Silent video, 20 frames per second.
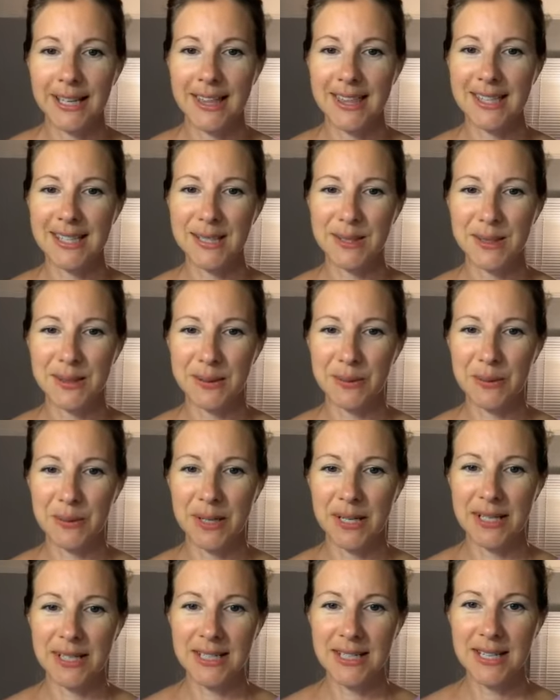this
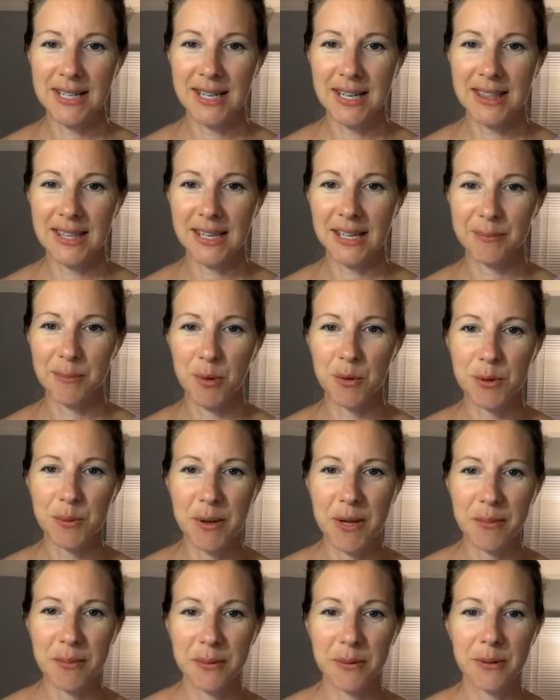one, I think most
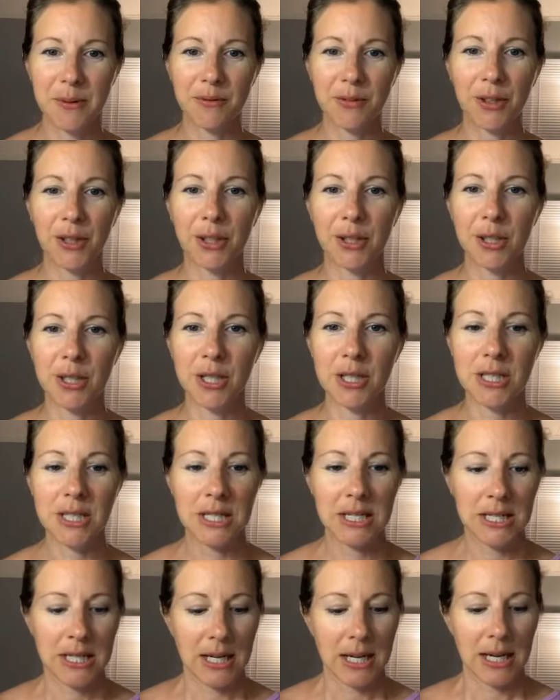people have heard
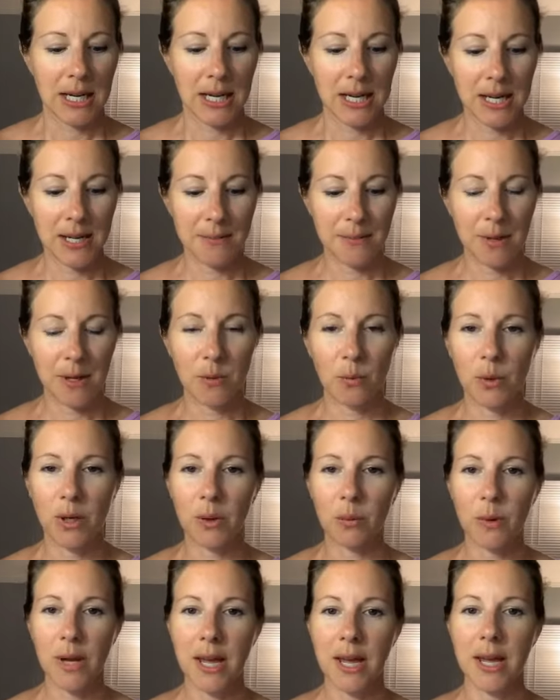in
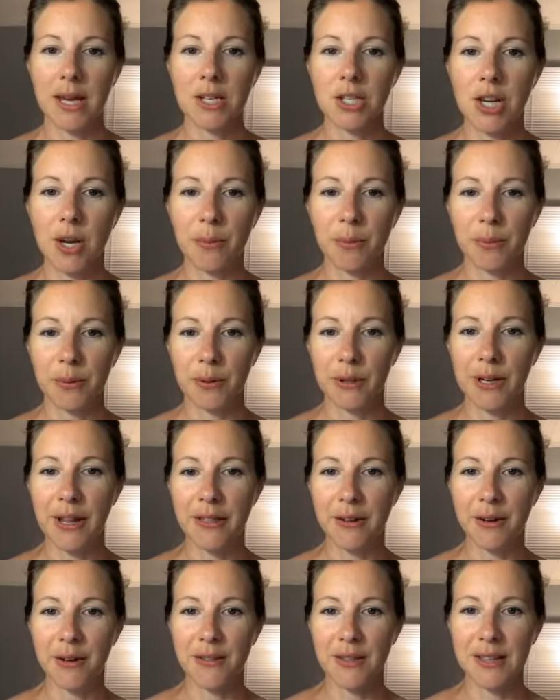one way, shape, or
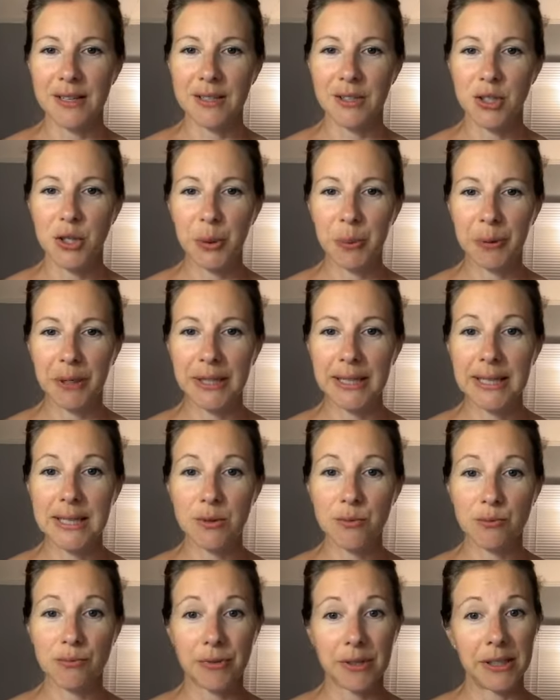another that turmeric
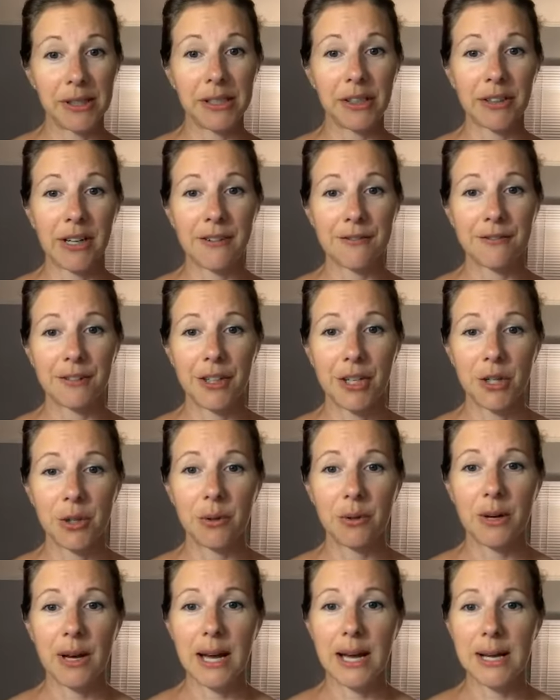is really great for
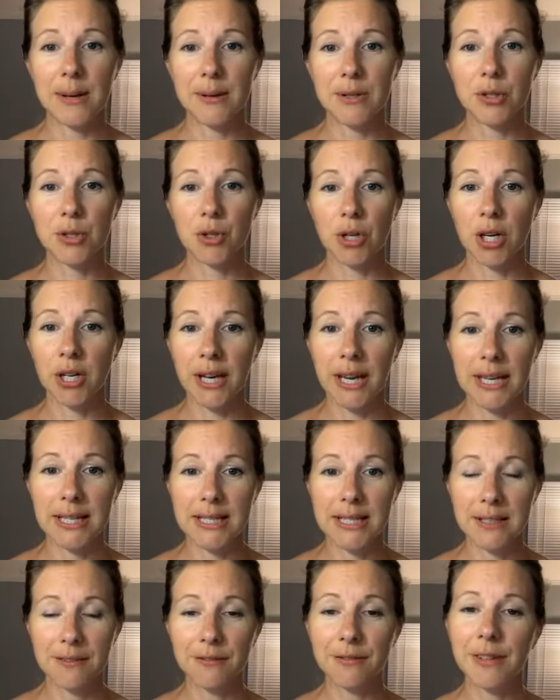you. Strong
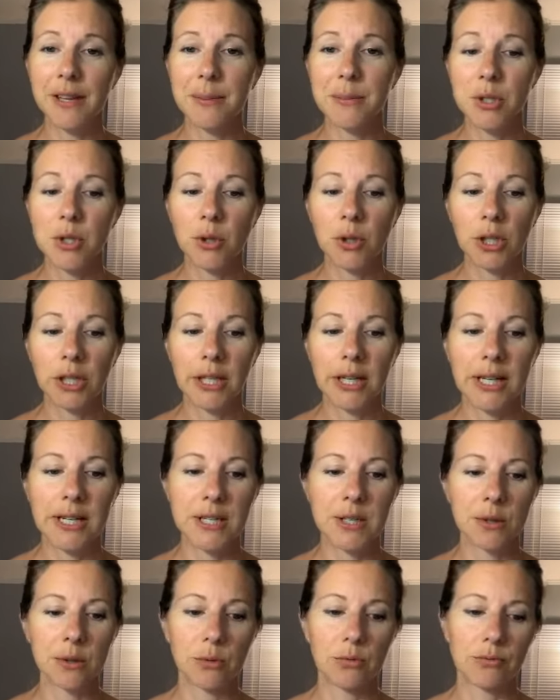anti-inflammatory,
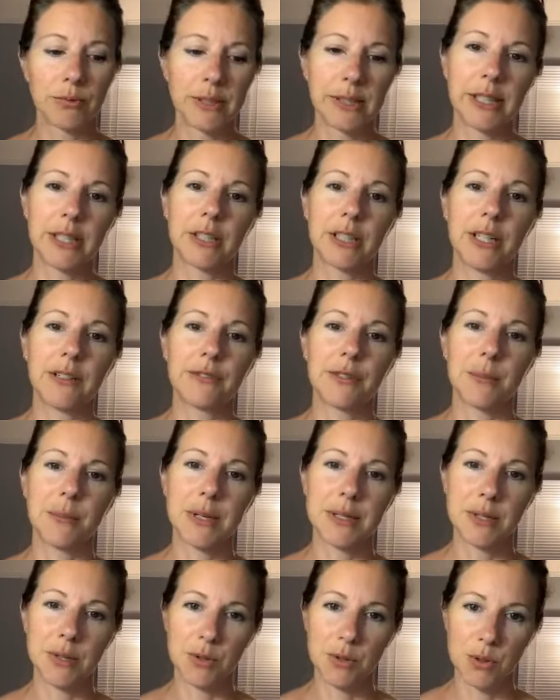so really great for
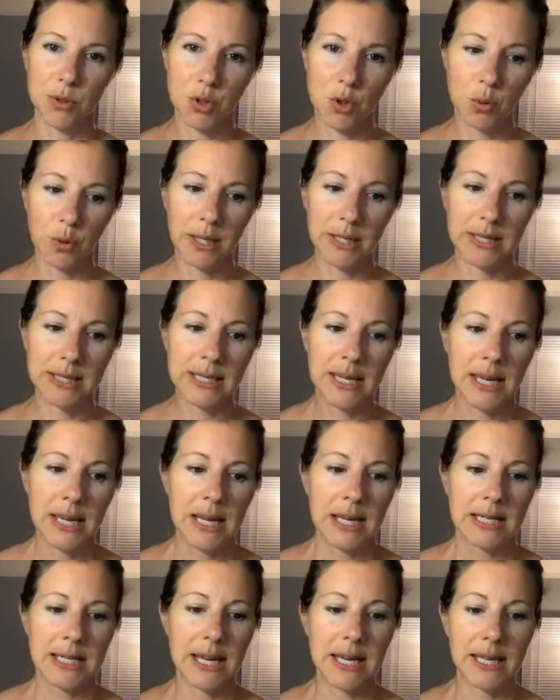muscles and joints.
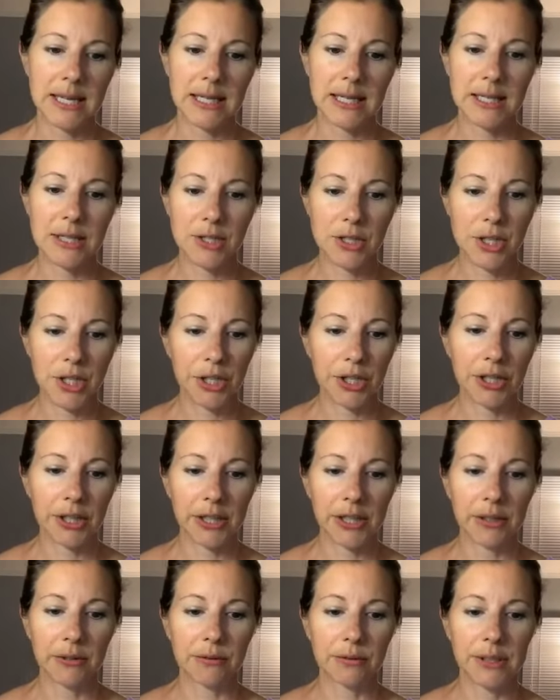Taken
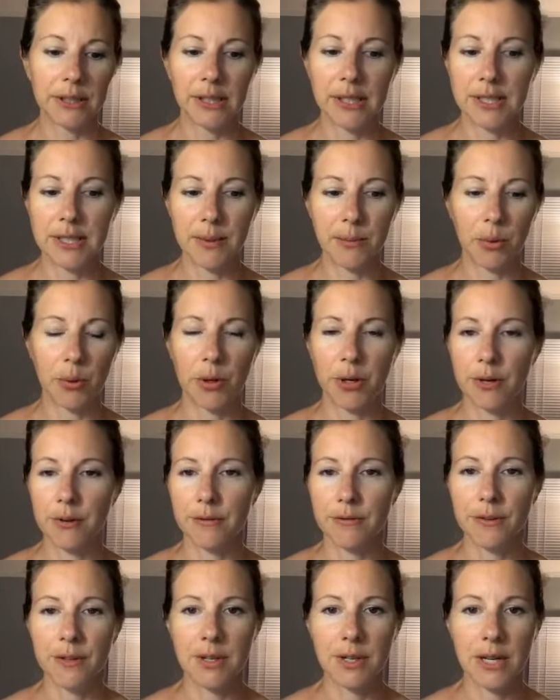internally, really
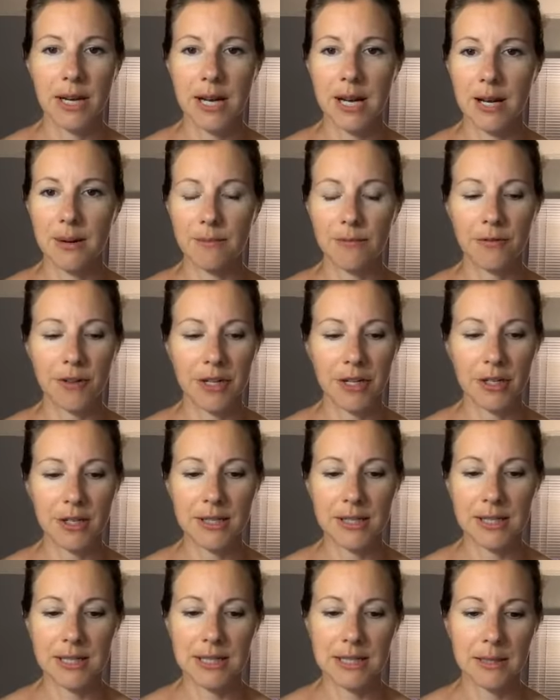supportive for your
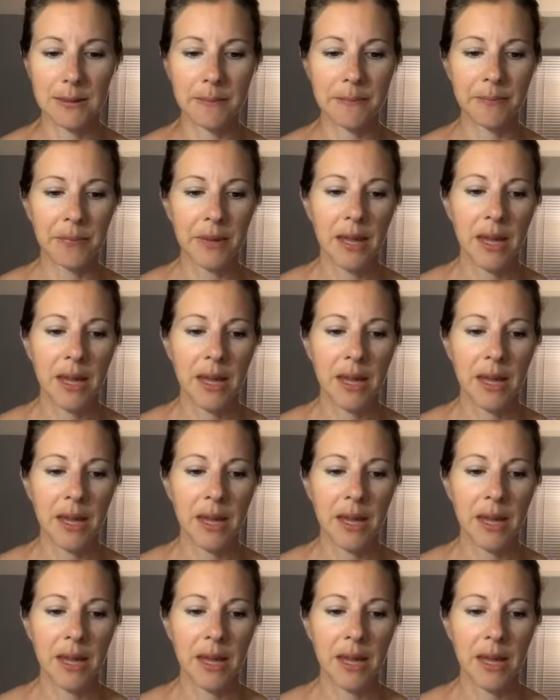system.